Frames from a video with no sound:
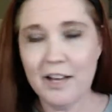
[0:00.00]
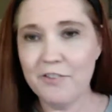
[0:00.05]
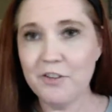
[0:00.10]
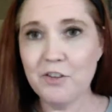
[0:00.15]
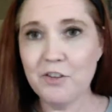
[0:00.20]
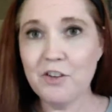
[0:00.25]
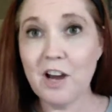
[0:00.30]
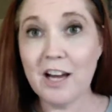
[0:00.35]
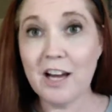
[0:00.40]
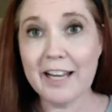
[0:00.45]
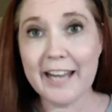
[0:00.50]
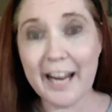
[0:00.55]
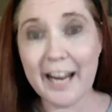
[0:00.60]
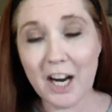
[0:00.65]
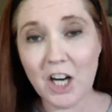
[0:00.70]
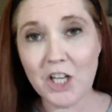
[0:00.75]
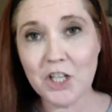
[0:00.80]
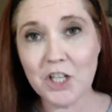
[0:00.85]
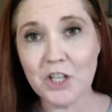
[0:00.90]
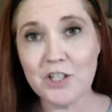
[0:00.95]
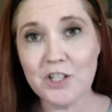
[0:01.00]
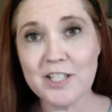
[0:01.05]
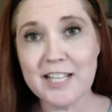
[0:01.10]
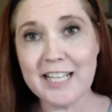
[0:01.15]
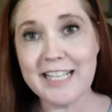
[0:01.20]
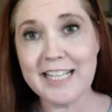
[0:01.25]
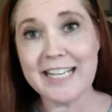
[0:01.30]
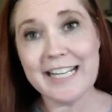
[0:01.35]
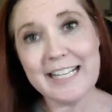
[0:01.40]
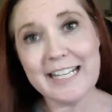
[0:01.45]
you've got characters
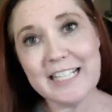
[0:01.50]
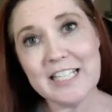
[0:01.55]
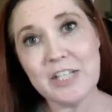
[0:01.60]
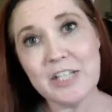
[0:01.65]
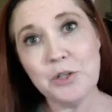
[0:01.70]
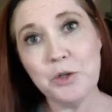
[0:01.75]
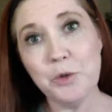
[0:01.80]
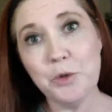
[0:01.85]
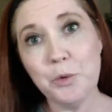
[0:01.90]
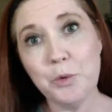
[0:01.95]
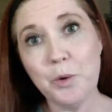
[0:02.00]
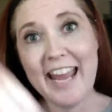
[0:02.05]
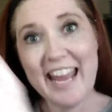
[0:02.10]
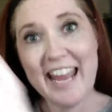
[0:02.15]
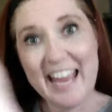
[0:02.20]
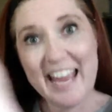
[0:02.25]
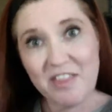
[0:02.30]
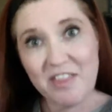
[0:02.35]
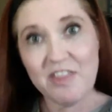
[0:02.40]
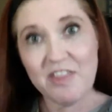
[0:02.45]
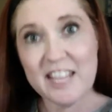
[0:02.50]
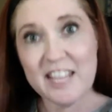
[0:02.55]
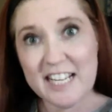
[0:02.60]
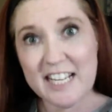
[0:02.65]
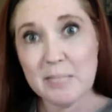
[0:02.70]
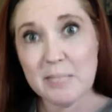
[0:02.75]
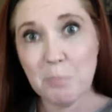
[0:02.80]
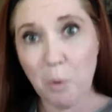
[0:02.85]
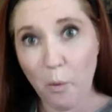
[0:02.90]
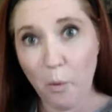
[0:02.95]
that need to hit
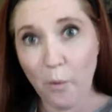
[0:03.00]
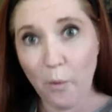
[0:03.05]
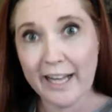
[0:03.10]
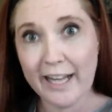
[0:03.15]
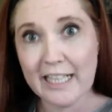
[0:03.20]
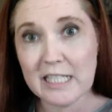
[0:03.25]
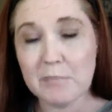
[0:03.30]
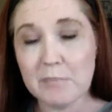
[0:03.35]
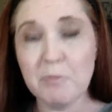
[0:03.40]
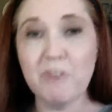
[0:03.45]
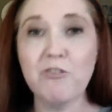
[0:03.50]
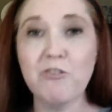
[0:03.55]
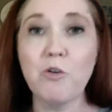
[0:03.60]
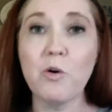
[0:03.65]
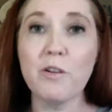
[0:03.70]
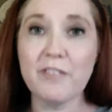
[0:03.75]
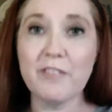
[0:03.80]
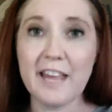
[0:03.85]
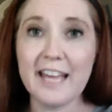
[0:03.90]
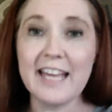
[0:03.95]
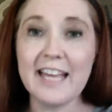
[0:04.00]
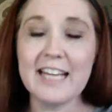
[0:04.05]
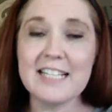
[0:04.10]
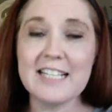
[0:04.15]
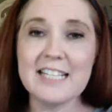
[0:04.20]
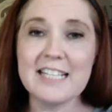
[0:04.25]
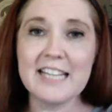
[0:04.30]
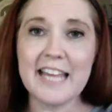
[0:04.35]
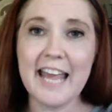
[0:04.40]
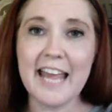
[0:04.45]
these points before they
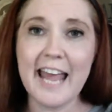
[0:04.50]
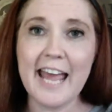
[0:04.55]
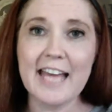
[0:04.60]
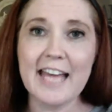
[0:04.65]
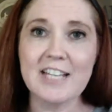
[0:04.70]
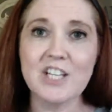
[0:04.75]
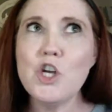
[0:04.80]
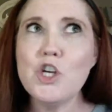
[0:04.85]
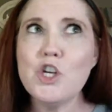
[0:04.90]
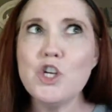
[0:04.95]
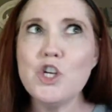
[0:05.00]
get to the end,